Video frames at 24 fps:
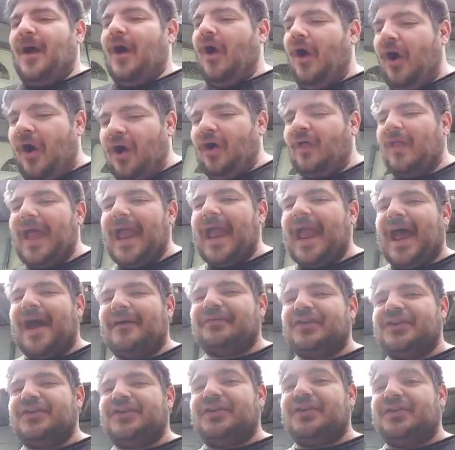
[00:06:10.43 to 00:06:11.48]
All I
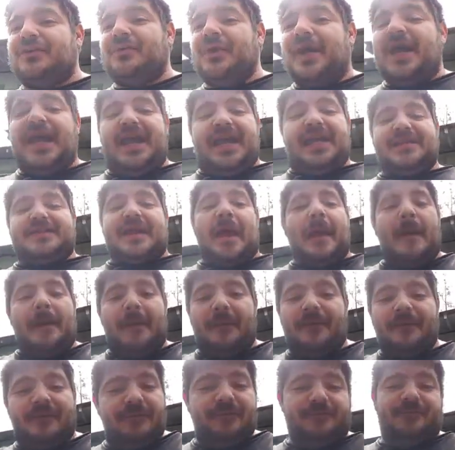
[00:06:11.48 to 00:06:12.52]
have to do is
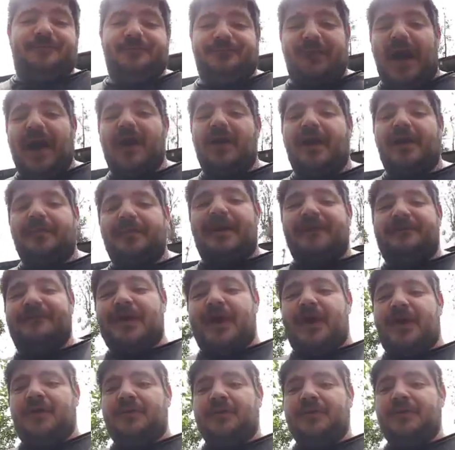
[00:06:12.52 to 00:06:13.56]
fire up my
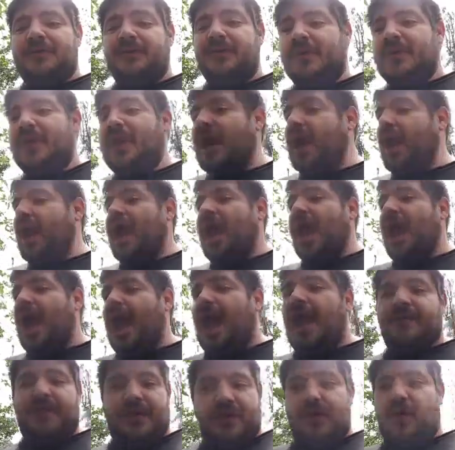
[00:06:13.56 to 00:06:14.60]
phone
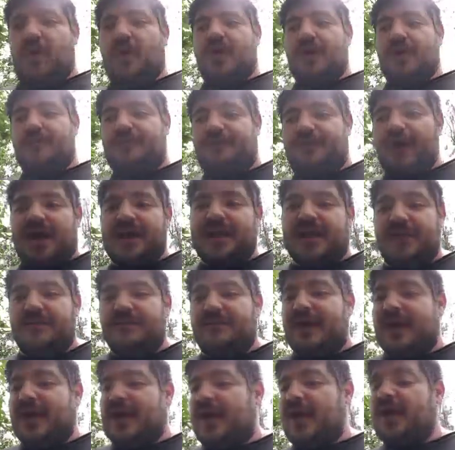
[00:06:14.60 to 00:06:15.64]
and record a fucking
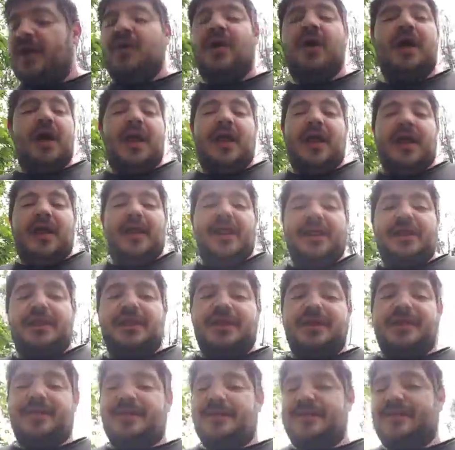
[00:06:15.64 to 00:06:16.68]
video.
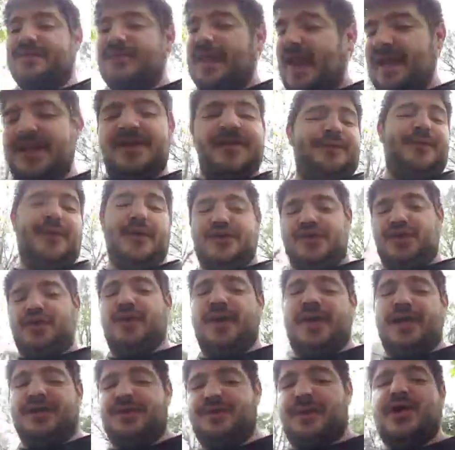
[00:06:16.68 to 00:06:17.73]
Thank you for
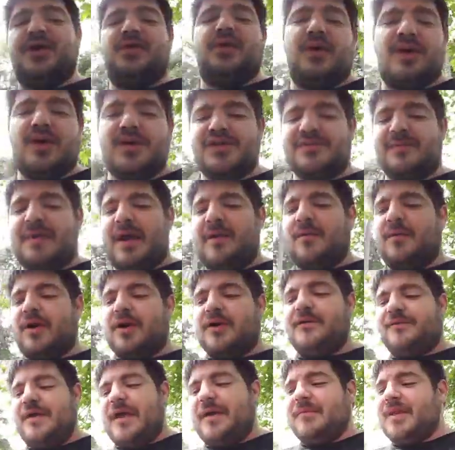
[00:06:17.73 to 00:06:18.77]
doing 3/4 of my
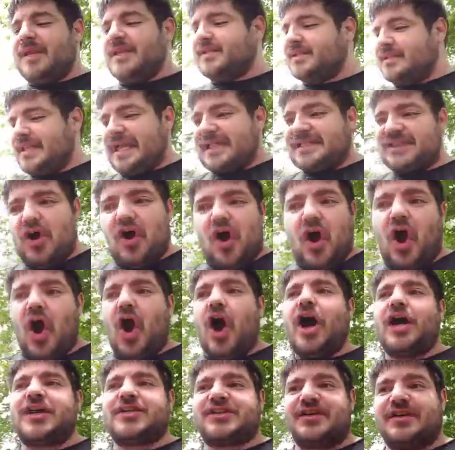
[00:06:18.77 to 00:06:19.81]
work, feminists. That's
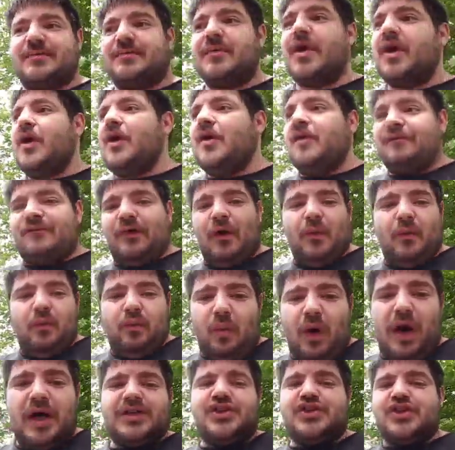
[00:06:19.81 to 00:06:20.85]
awesome. For
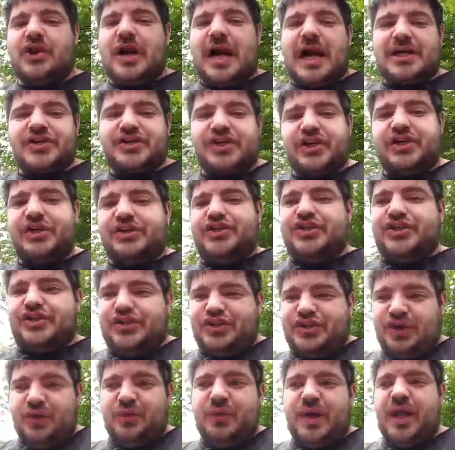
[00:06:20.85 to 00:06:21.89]
once, you're actually
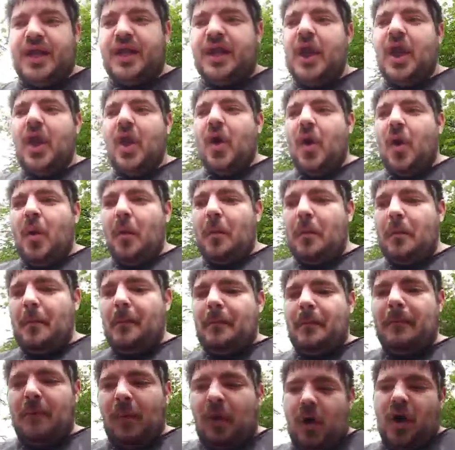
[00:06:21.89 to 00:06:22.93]
doing
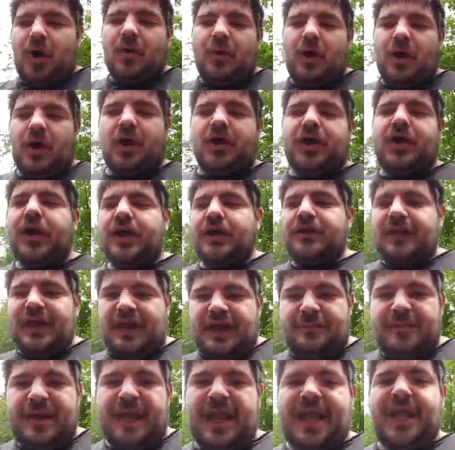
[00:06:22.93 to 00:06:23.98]
more work
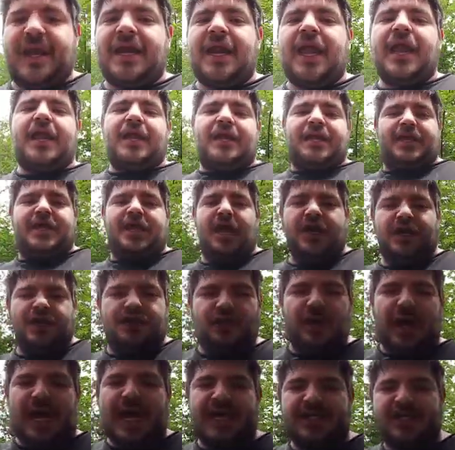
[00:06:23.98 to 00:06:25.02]
than a man.
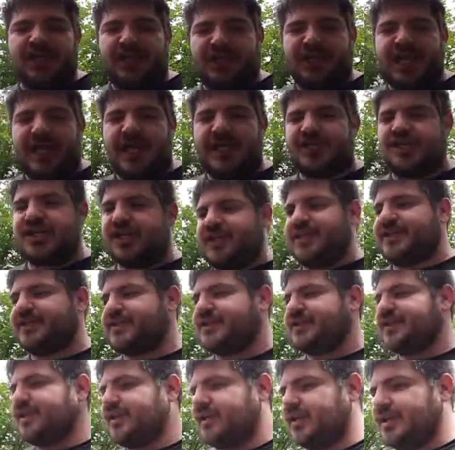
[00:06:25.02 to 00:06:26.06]

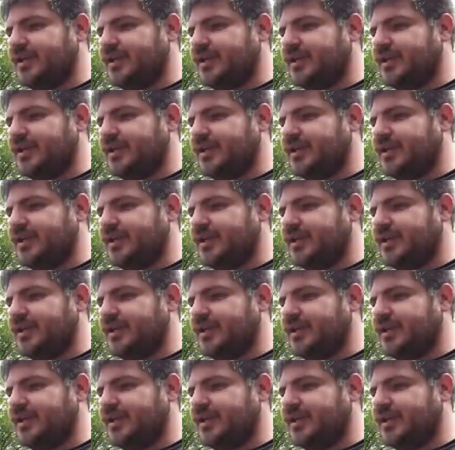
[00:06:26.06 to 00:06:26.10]
Congratulations.